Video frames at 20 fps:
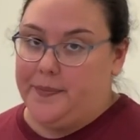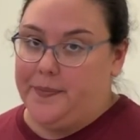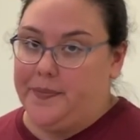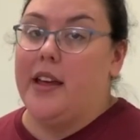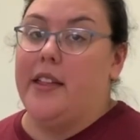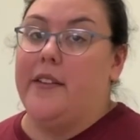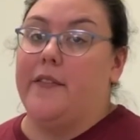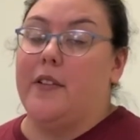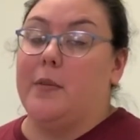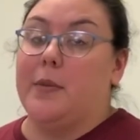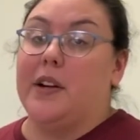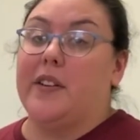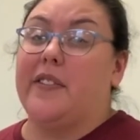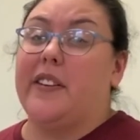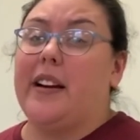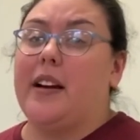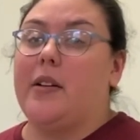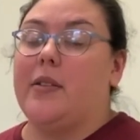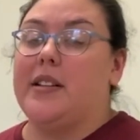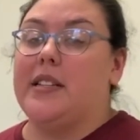And then from your
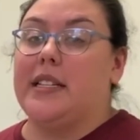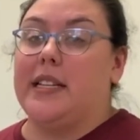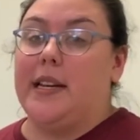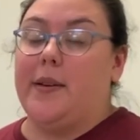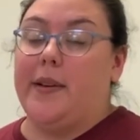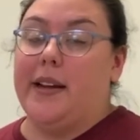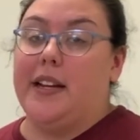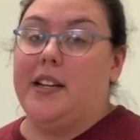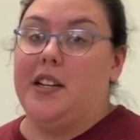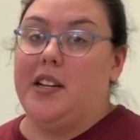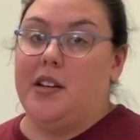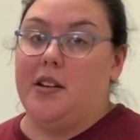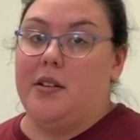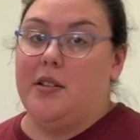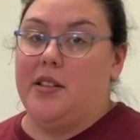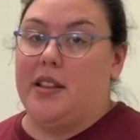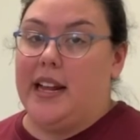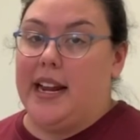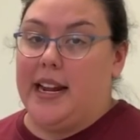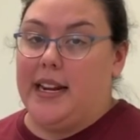frequency, we can
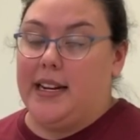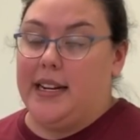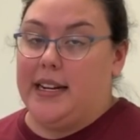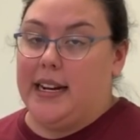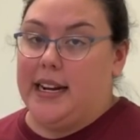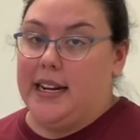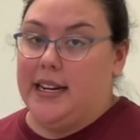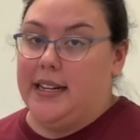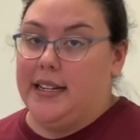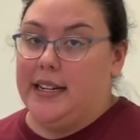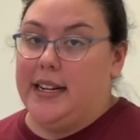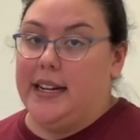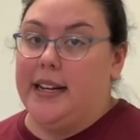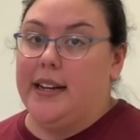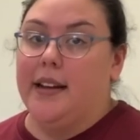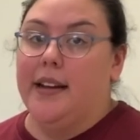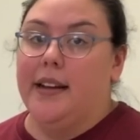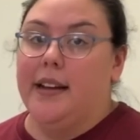do the handy dandy